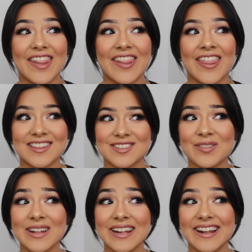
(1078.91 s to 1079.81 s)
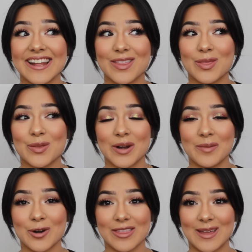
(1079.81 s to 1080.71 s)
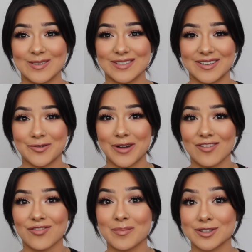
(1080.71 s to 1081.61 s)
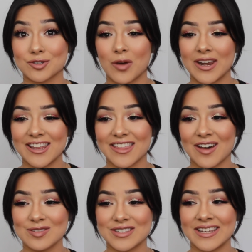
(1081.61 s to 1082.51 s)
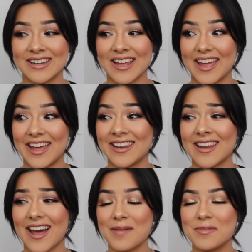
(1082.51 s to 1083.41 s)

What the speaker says: that's only 3 more thousand away from 20,000, and I